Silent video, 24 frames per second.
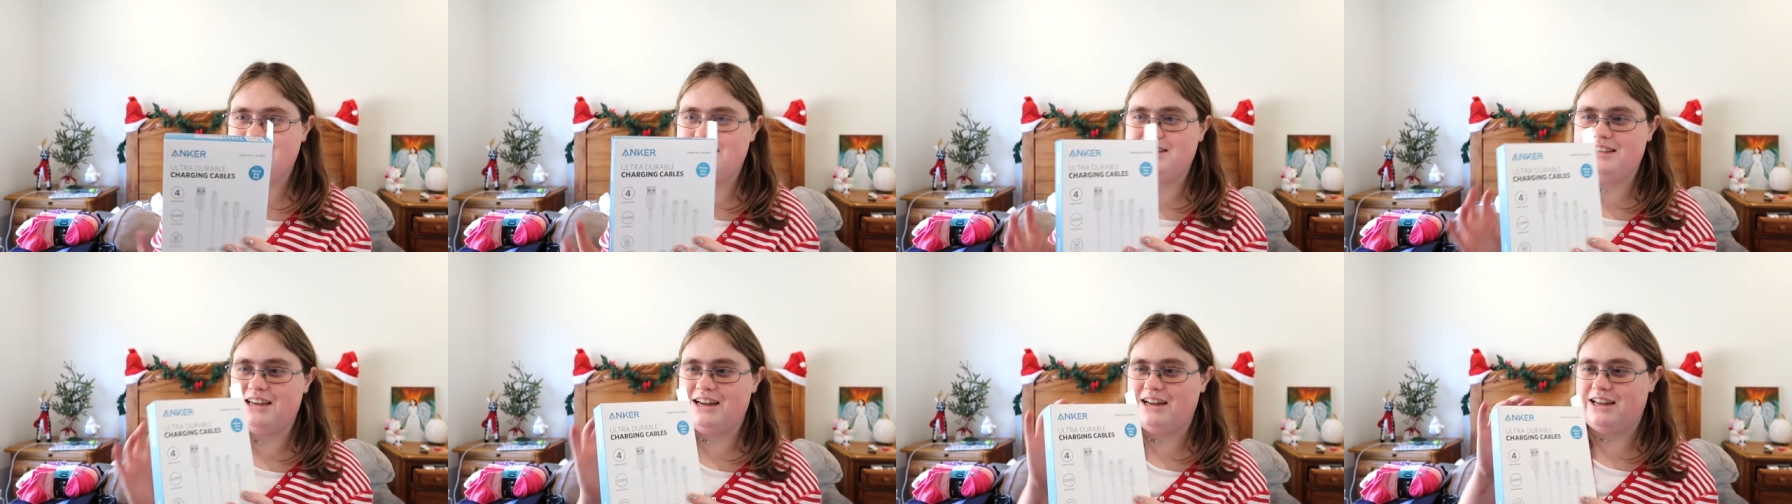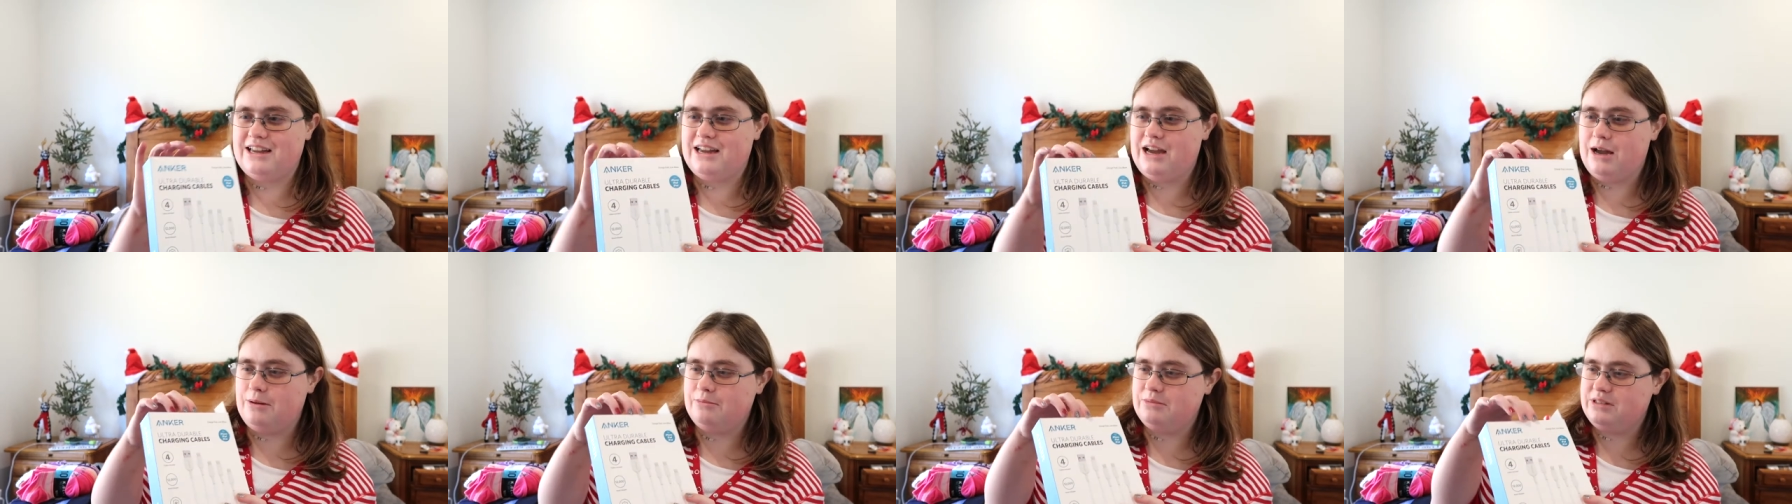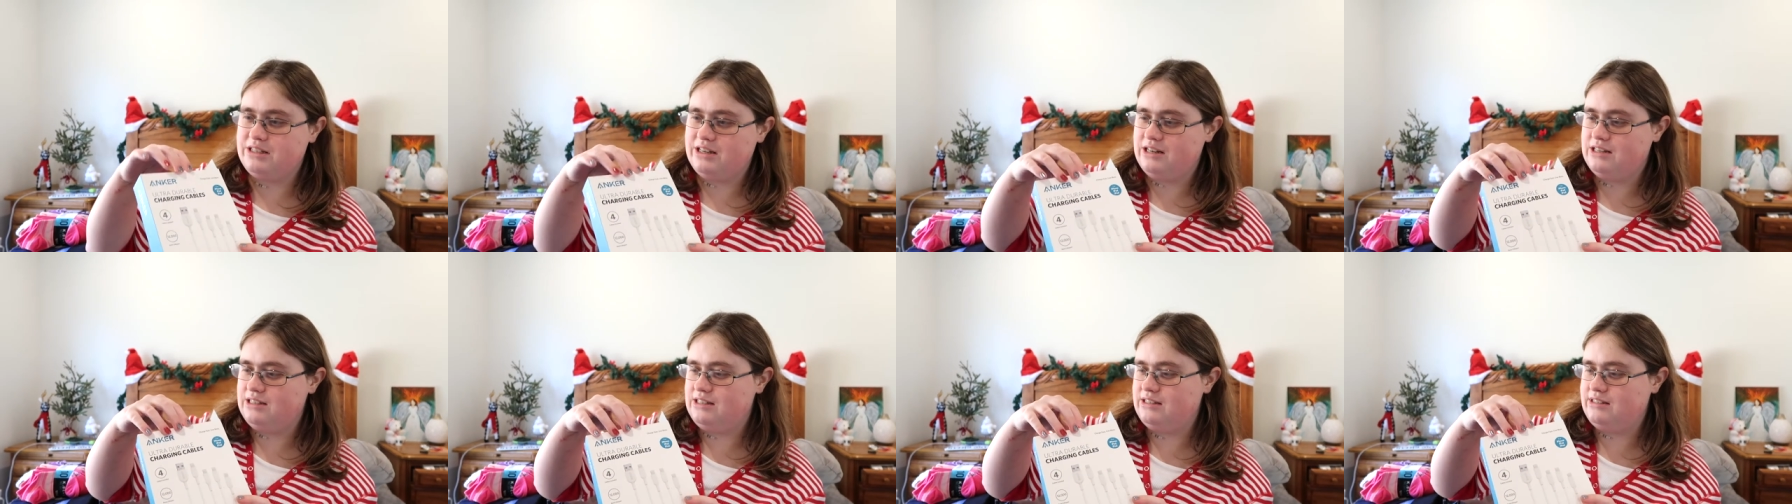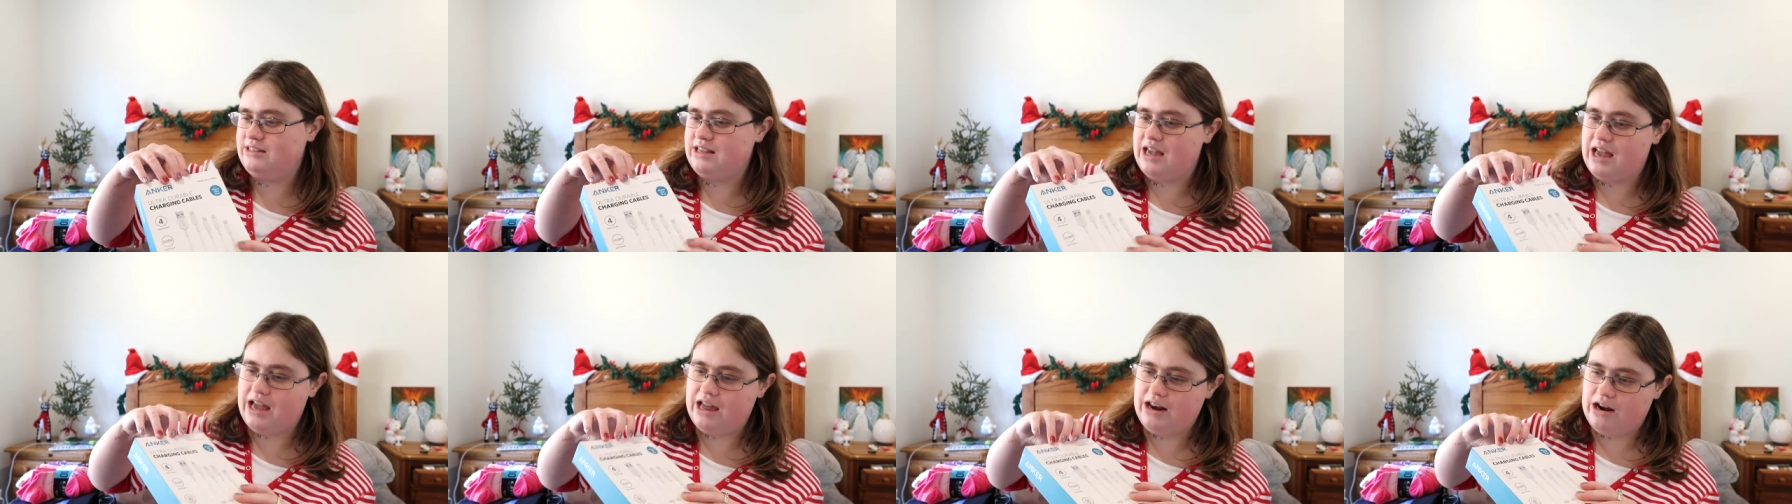it set comes in a
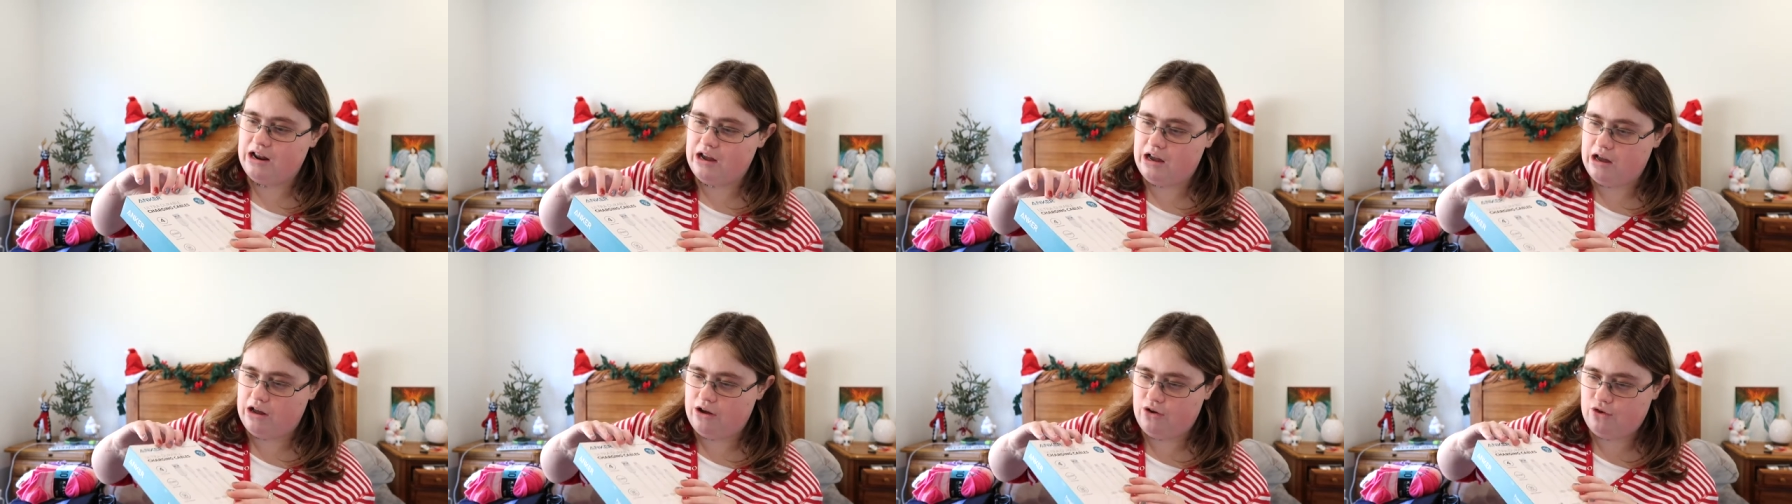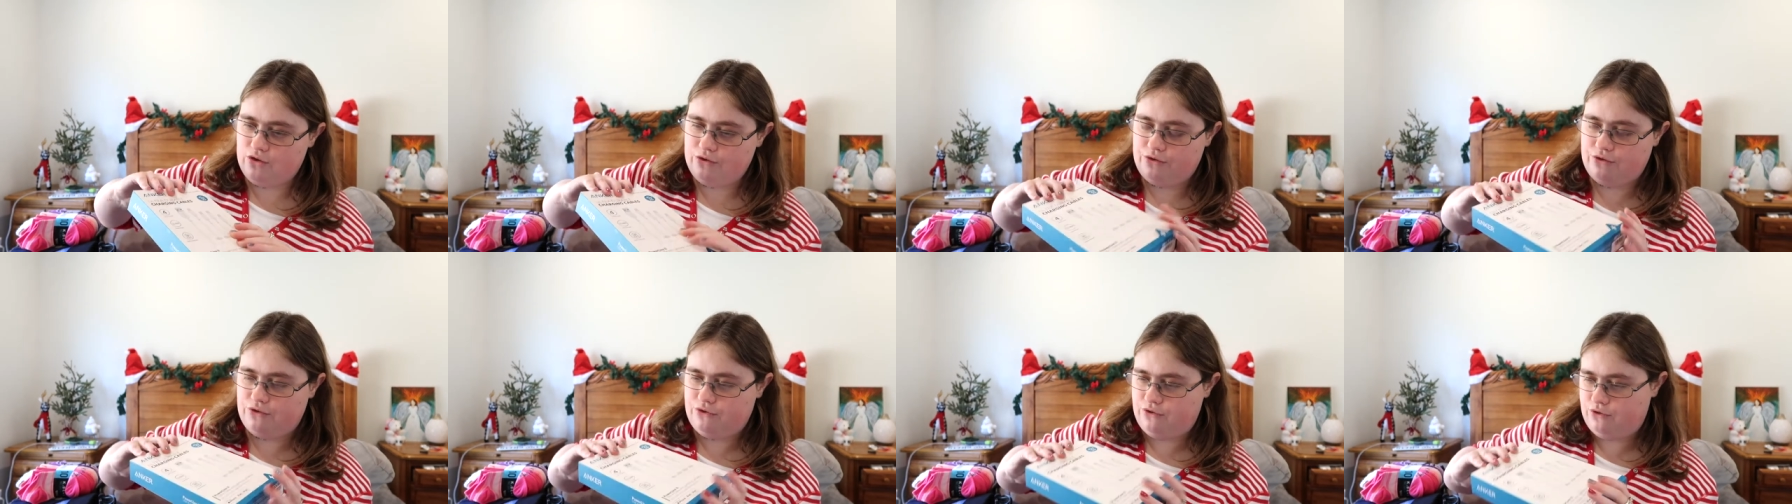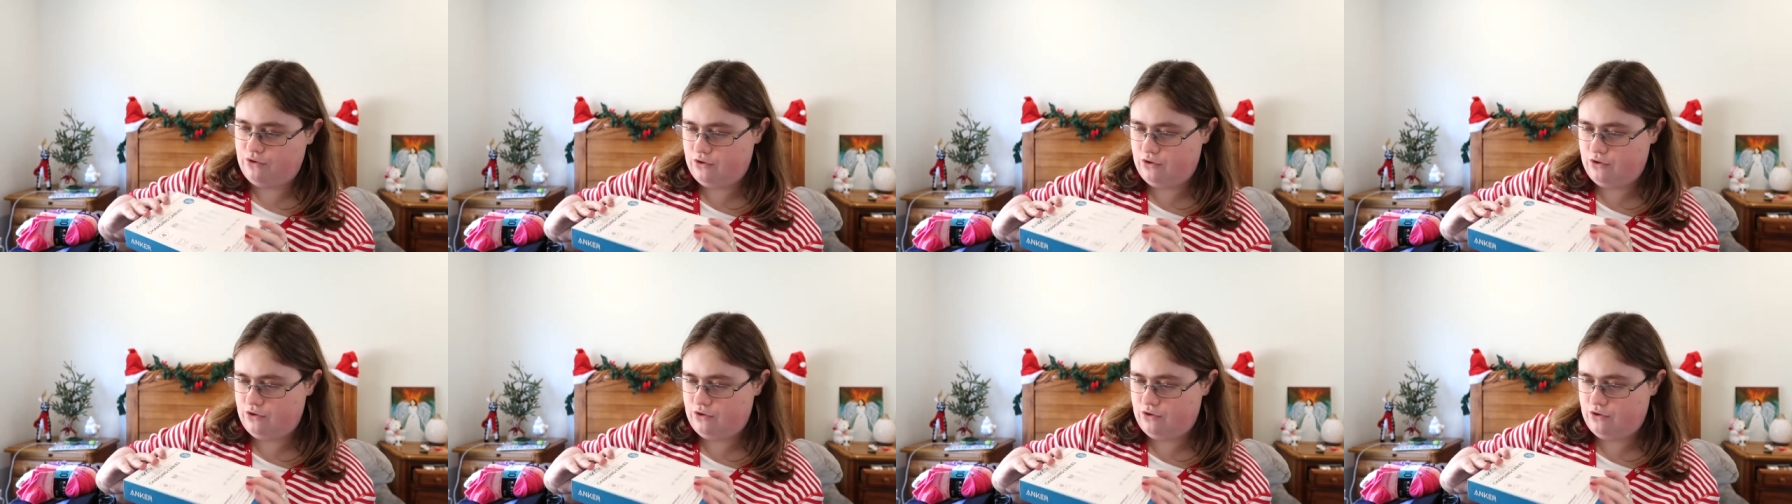set of,